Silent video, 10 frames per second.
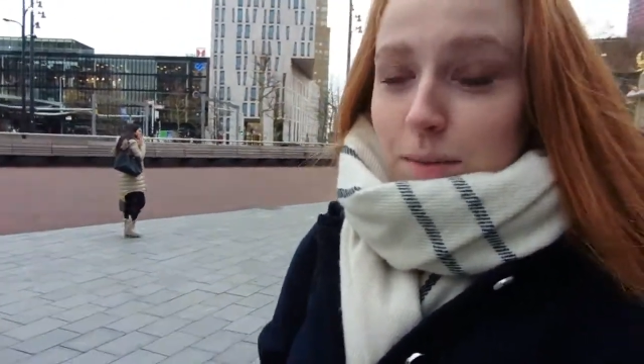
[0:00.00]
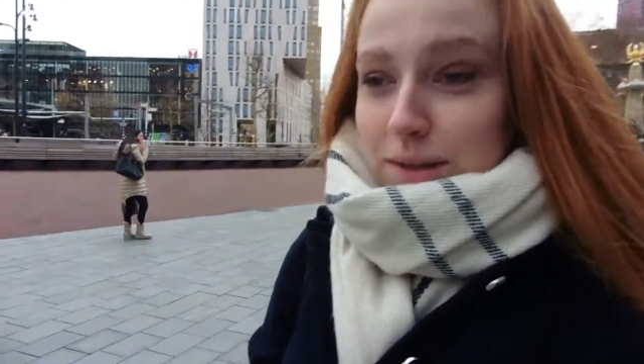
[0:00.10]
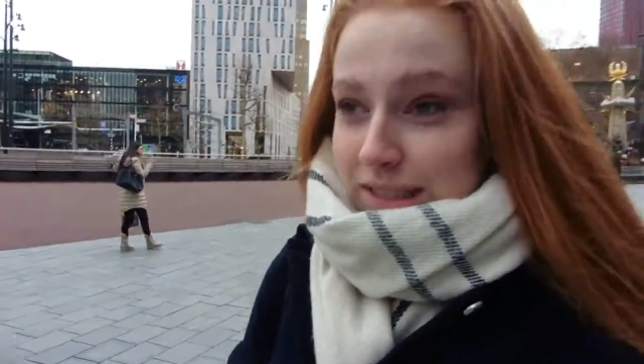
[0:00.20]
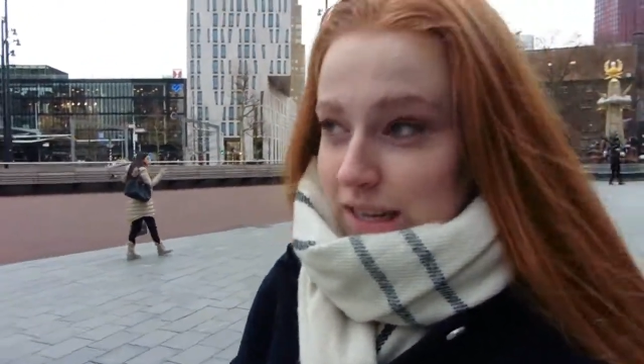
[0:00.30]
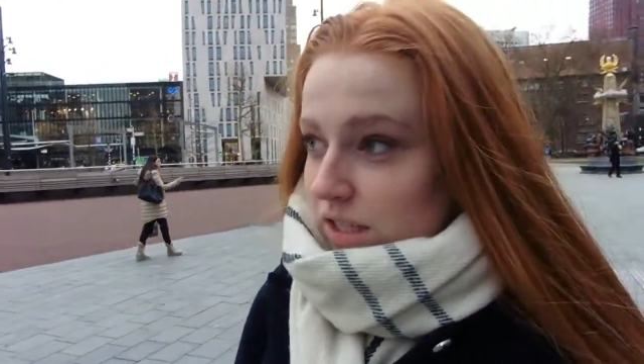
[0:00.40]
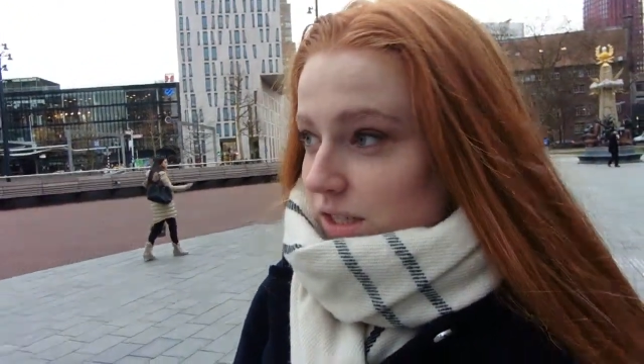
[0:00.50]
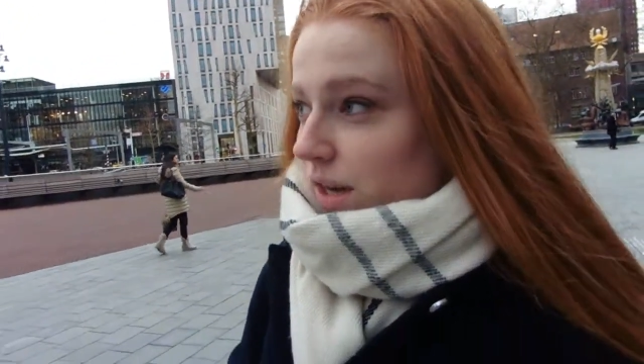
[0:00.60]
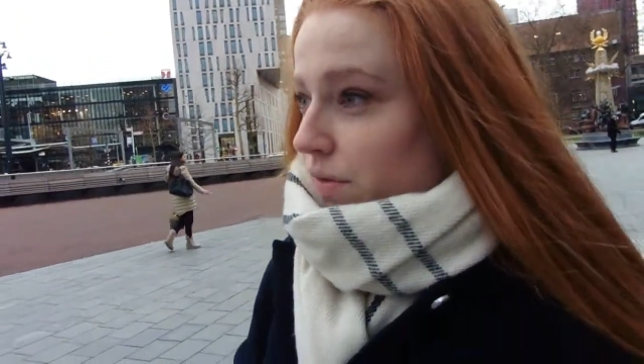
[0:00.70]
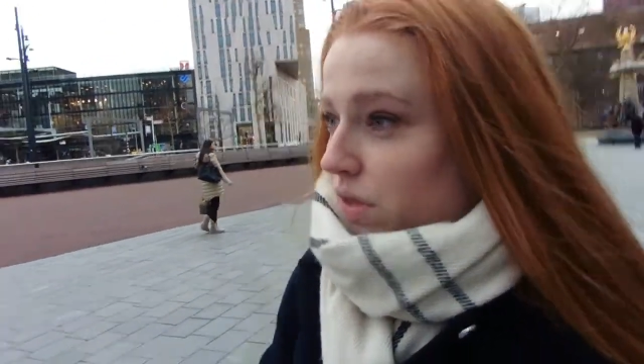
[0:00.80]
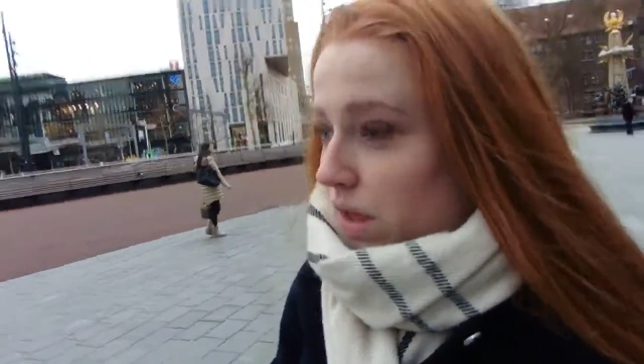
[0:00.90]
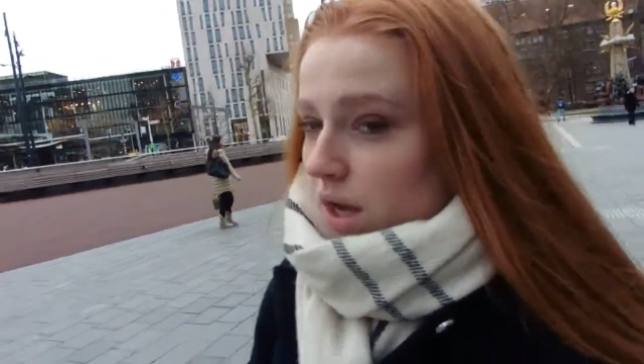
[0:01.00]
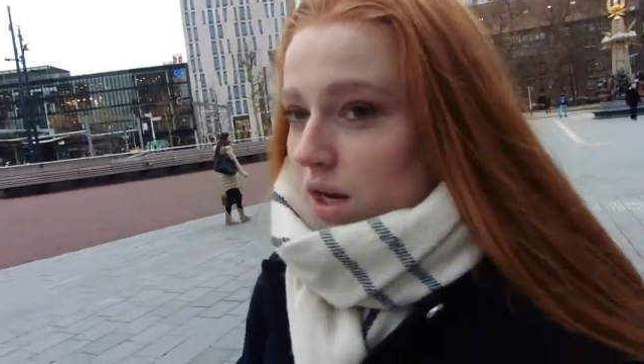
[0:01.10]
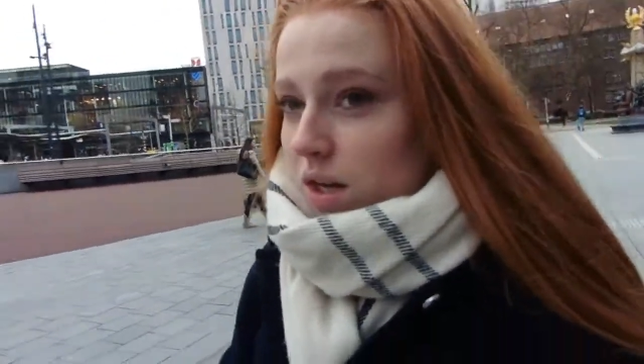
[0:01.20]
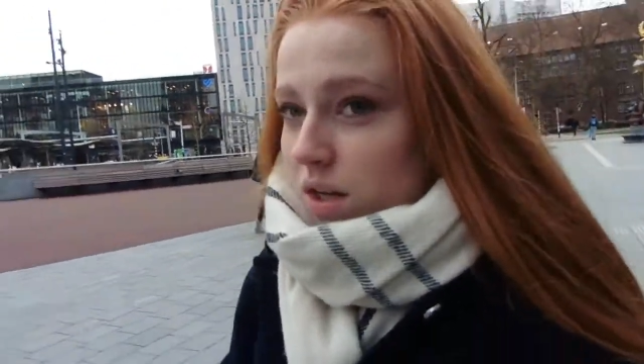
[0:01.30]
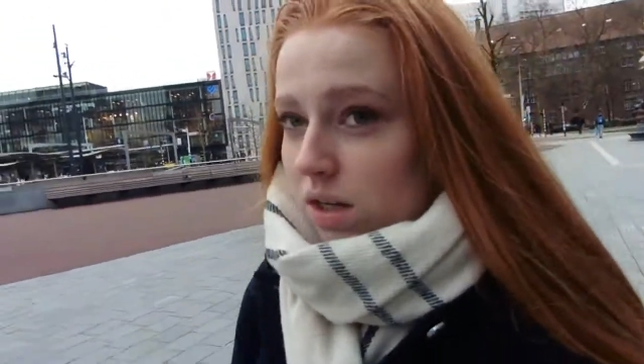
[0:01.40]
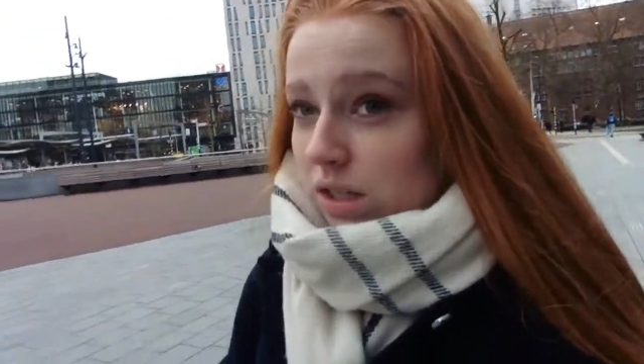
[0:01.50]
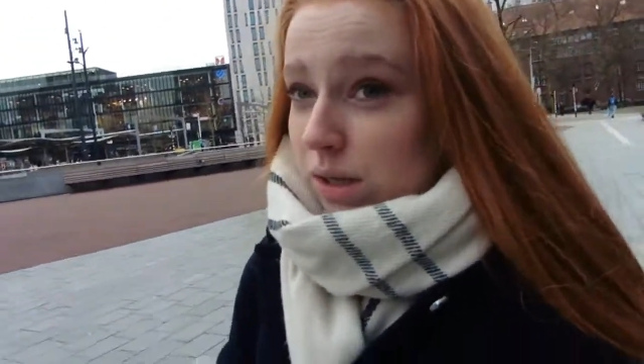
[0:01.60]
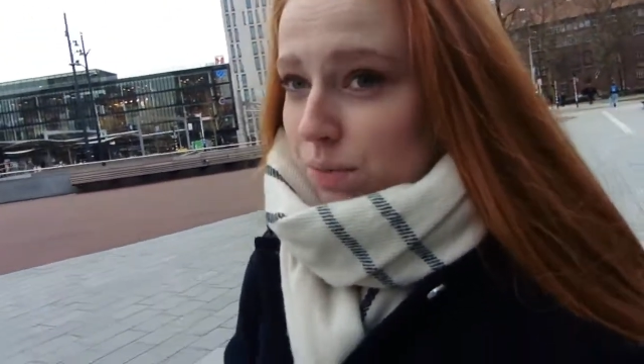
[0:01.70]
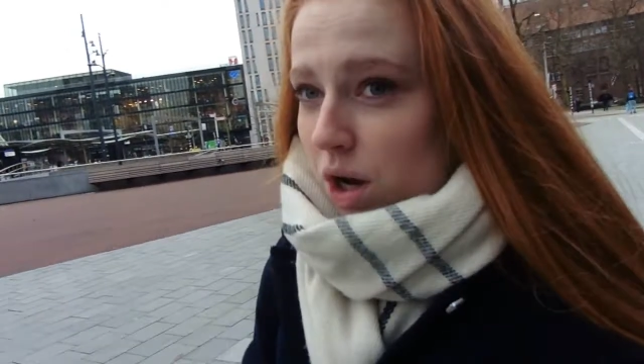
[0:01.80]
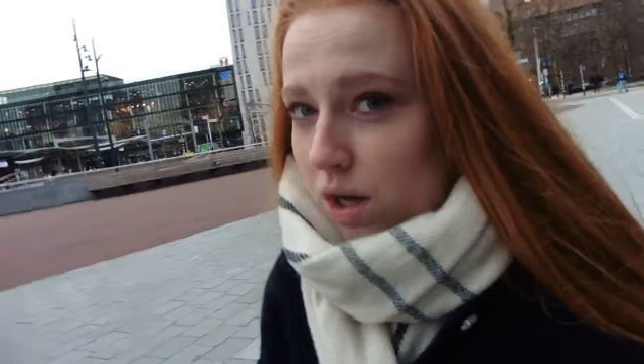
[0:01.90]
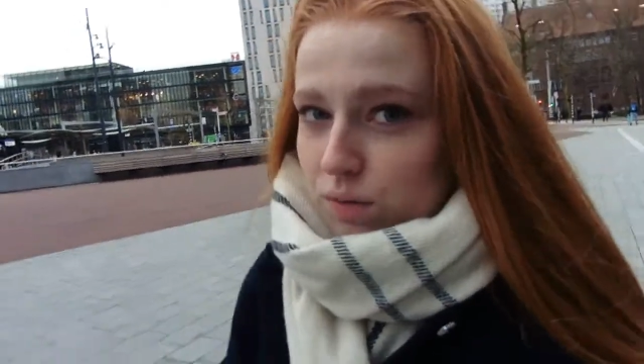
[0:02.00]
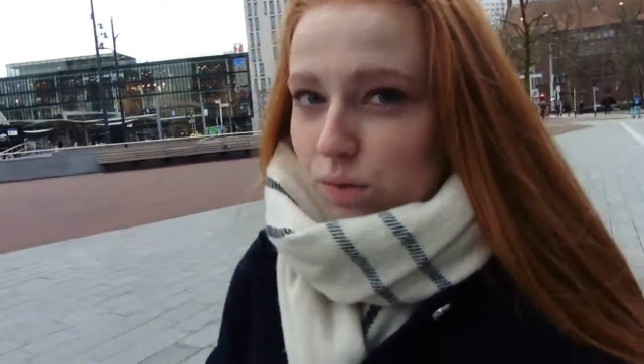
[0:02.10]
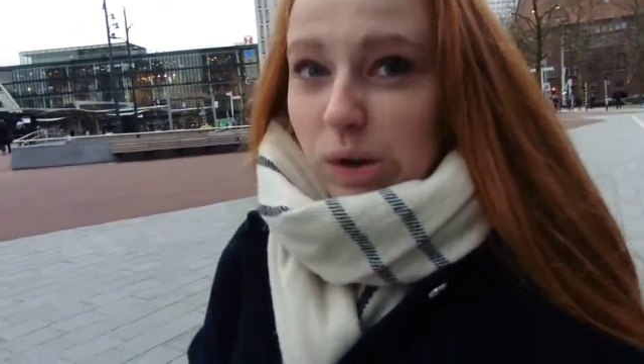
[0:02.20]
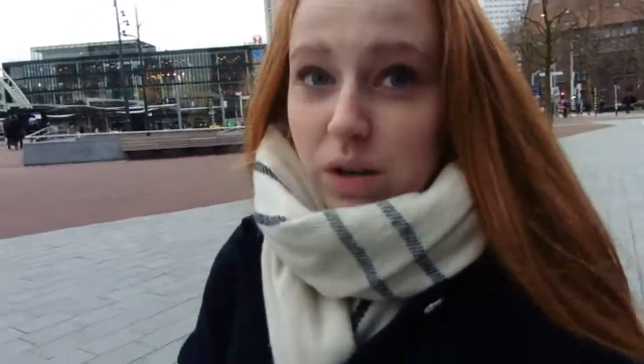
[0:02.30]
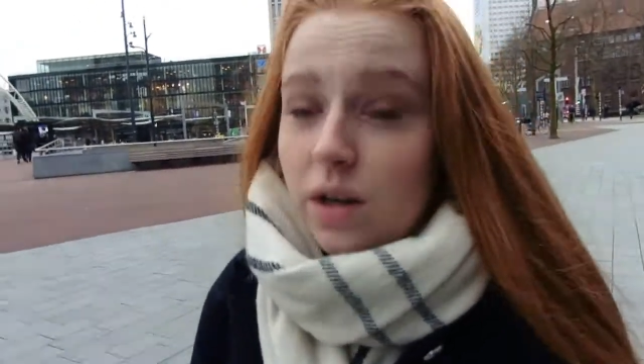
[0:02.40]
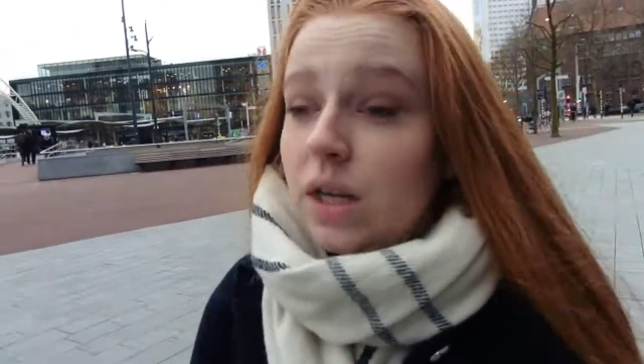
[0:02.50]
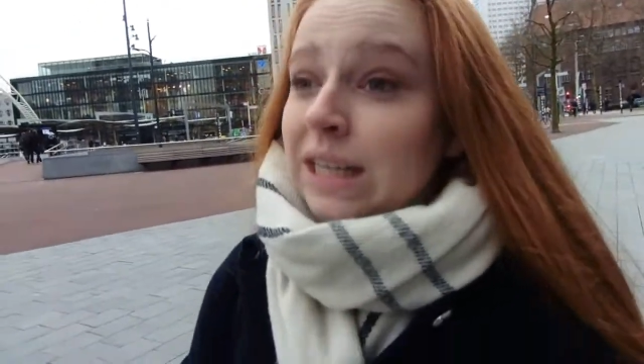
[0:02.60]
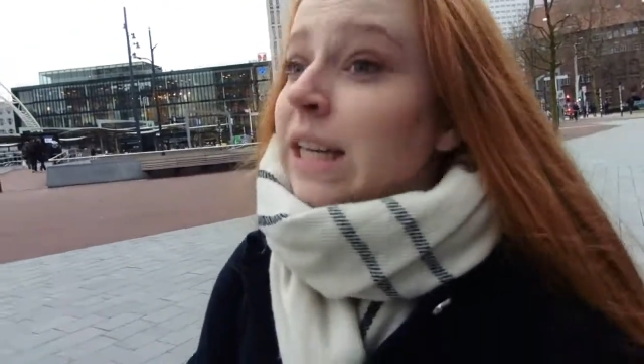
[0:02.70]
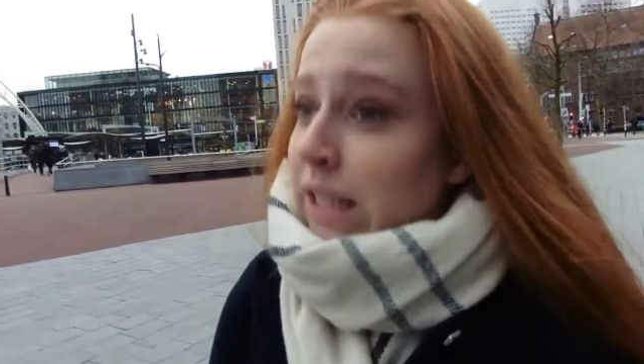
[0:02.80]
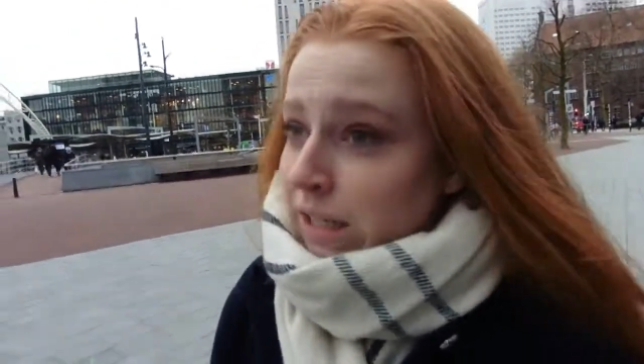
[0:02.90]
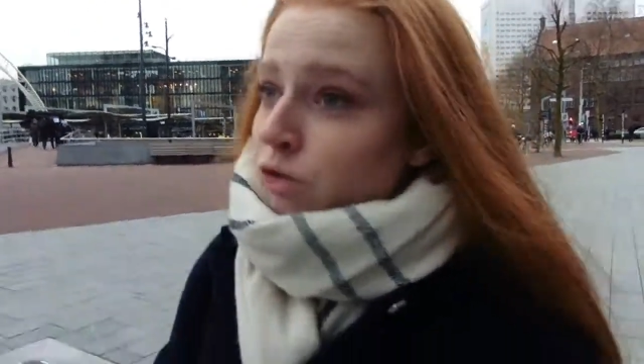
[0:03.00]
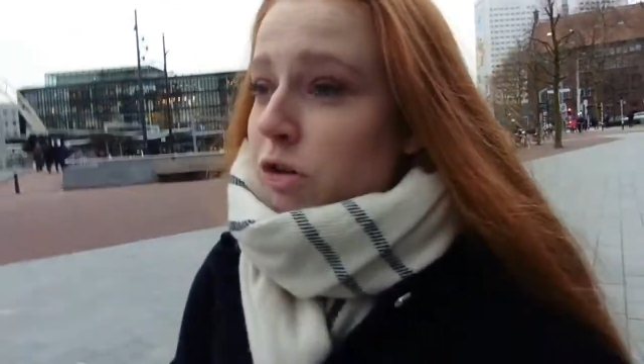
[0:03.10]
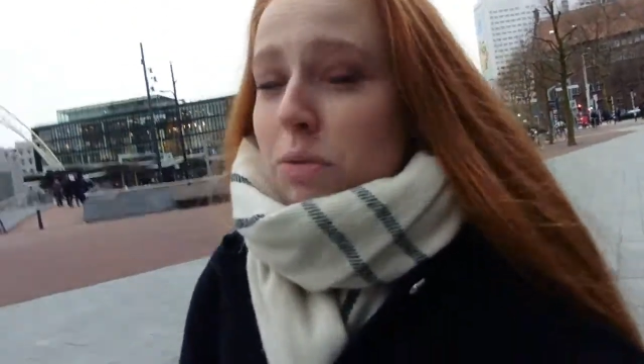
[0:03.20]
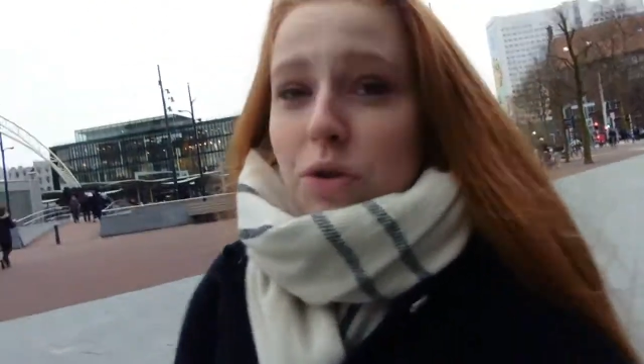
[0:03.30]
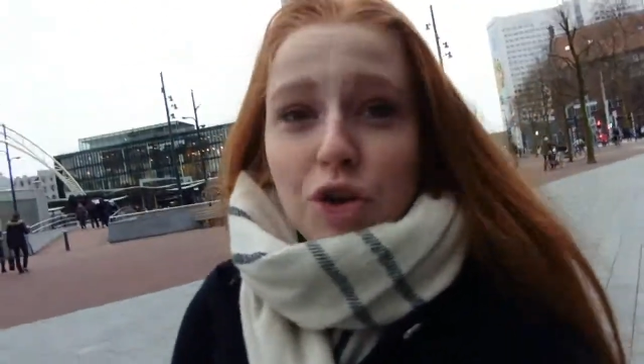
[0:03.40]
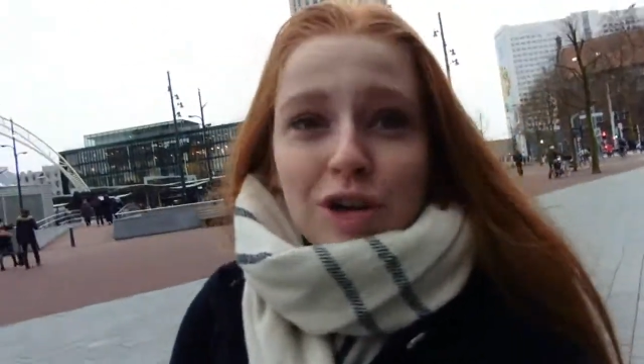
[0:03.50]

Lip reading: excited to have that because I'm kind of really incredibly